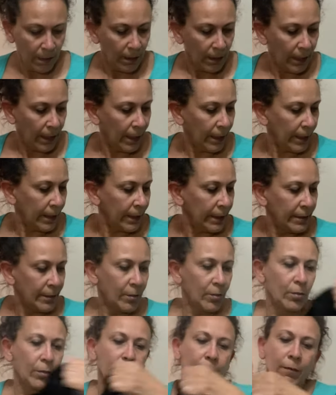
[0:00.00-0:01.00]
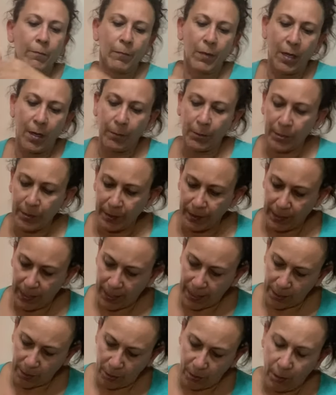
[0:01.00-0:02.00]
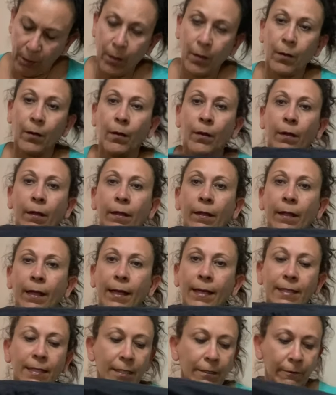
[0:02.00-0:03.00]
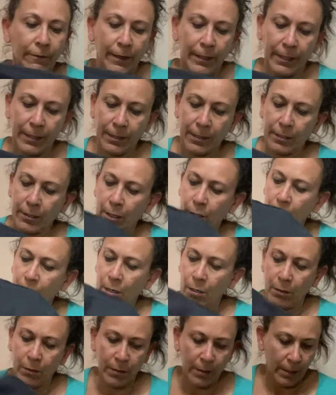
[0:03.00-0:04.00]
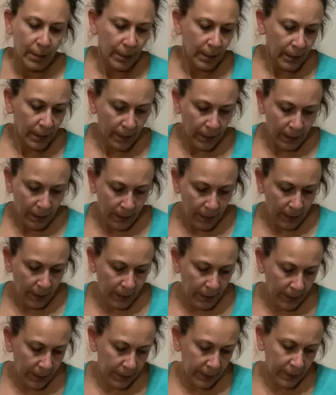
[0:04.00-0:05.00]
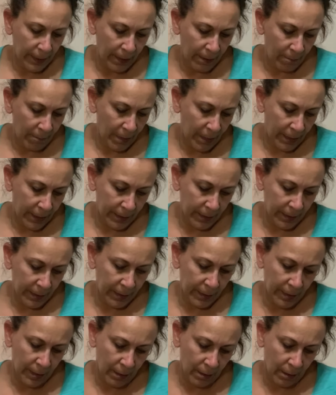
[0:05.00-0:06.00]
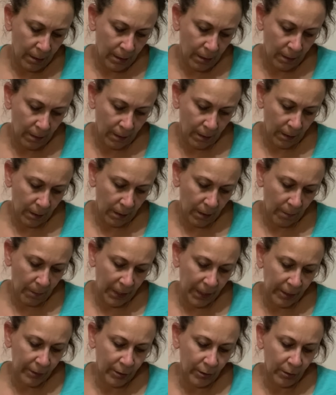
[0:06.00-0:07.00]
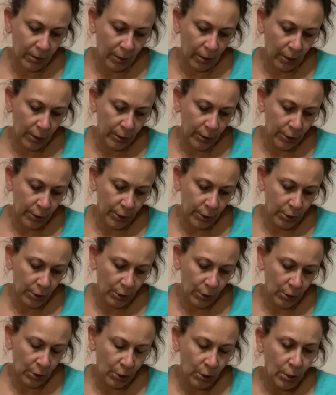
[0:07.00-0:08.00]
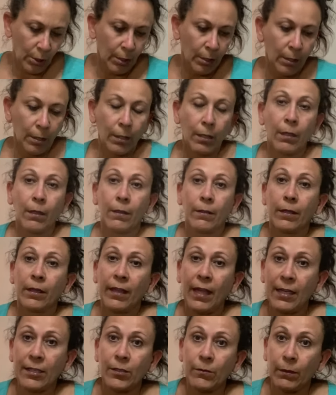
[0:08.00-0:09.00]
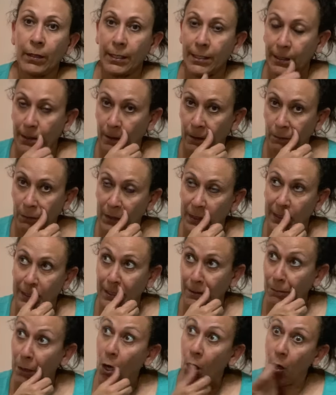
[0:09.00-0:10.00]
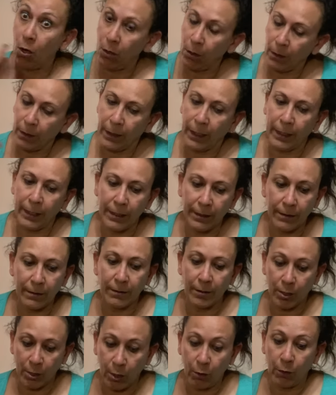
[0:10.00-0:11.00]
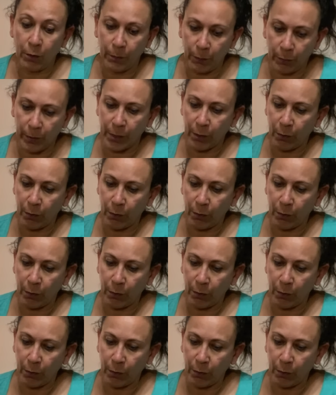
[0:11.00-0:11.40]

and it is sort of a bomber style, has the FedEx logo. It is a men's extra large. The last one I sold was a small, and it sold pretty